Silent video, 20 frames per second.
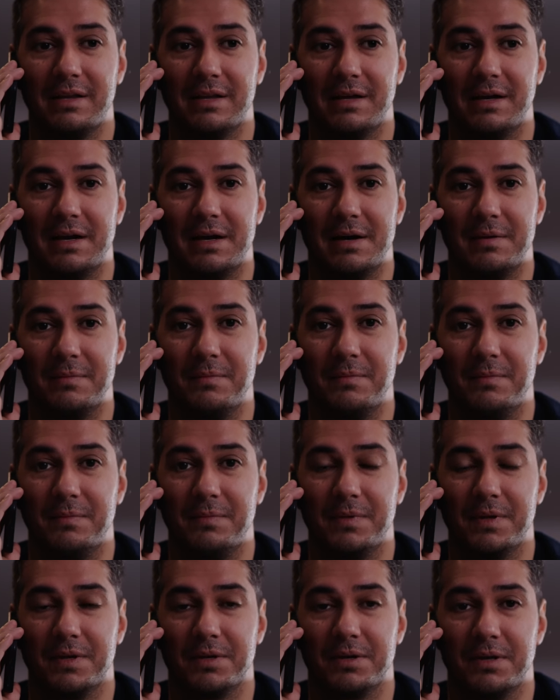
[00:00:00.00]

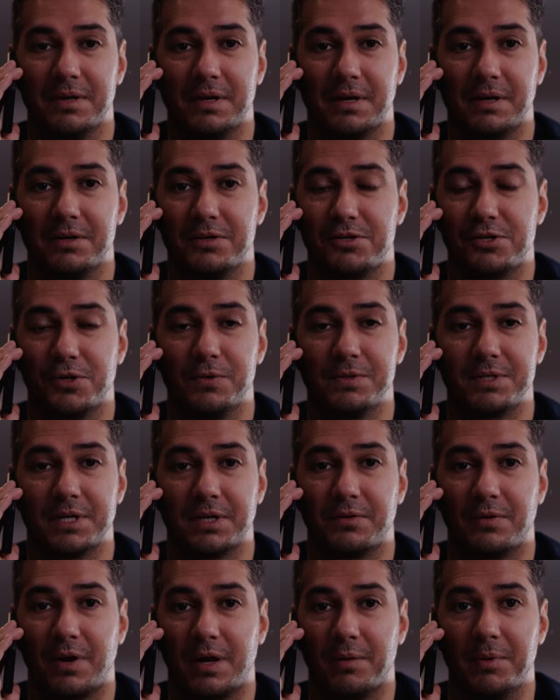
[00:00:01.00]
The show is
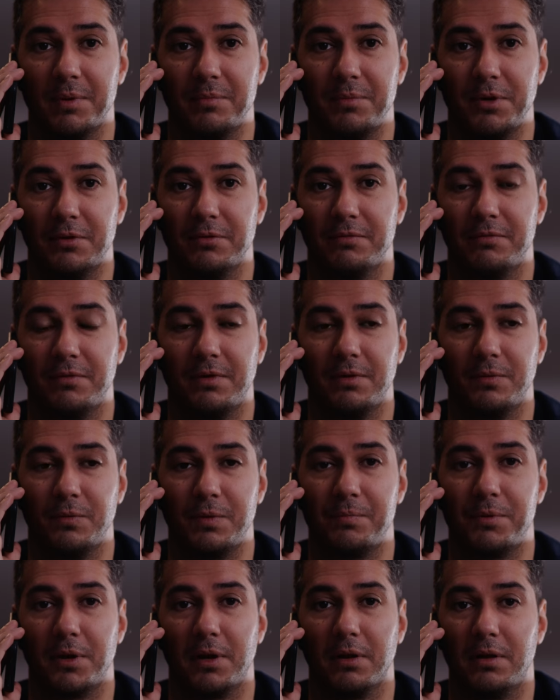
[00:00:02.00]
incredibly beautiful.
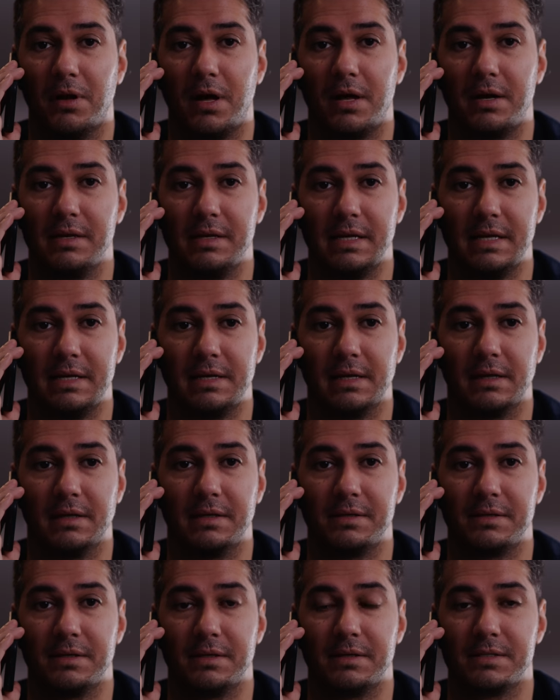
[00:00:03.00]
We put a lot of detail
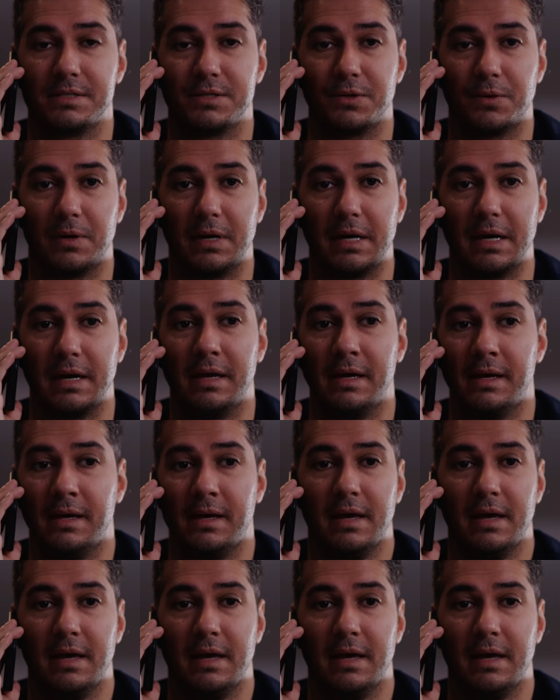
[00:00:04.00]
into the story.